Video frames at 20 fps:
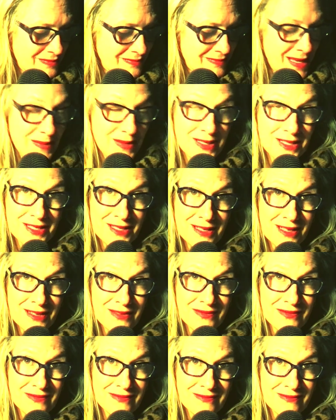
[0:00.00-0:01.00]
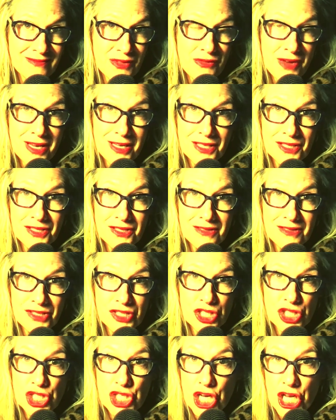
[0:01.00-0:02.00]
maybe instead of threatening to
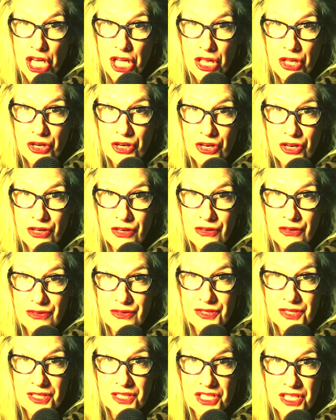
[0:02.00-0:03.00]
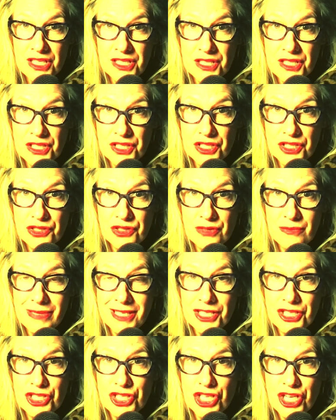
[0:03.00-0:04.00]
jail her, suggesting she should be
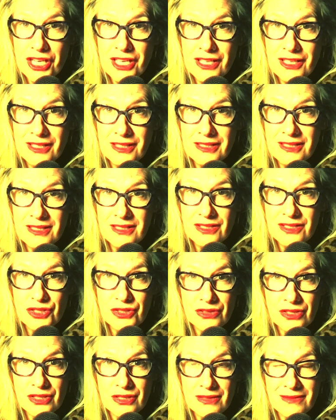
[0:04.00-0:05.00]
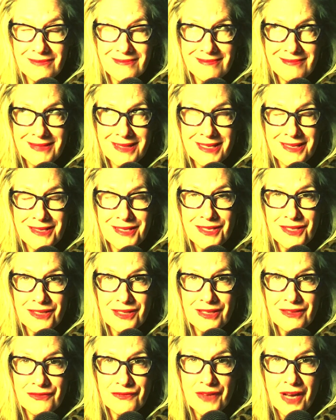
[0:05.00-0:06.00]
jailed to your
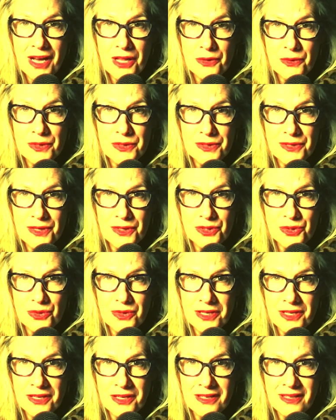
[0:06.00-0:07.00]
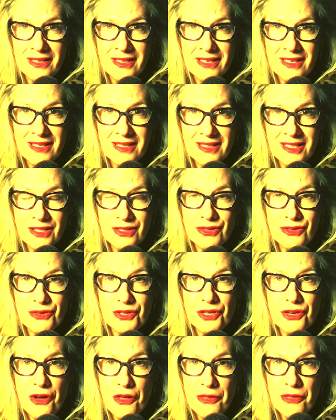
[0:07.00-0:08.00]
gazillion followers on Twitter,
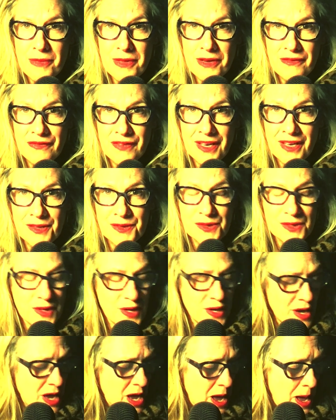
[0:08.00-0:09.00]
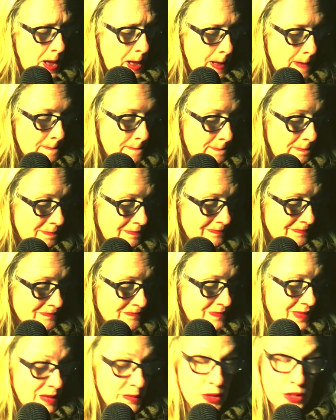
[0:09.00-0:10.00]
including all the minifans, um,
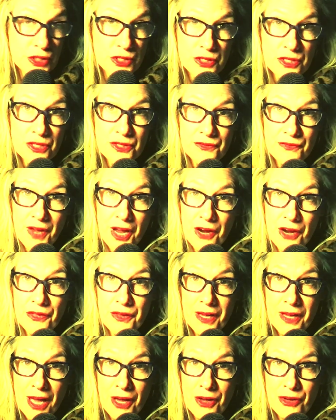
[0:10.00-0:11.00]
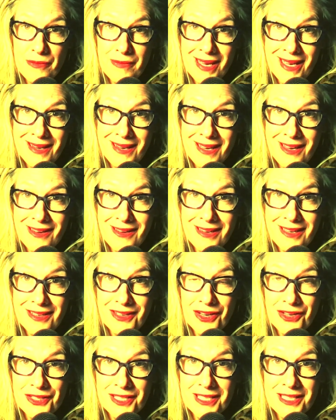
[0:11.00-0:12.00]
maybe you should just fire the guy who made Erika
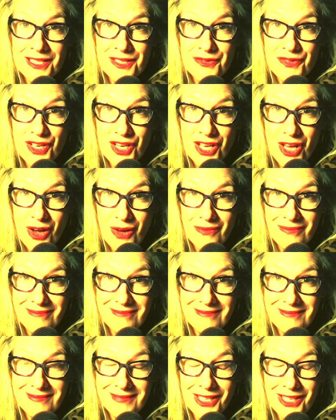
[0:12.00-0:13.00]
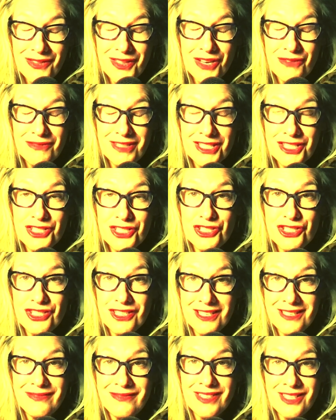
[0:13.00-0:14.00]
Nardini's video. You know, that really
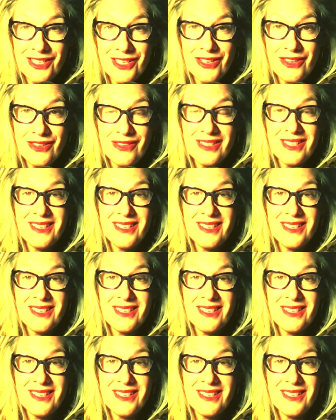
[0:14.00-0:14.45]
shitty video.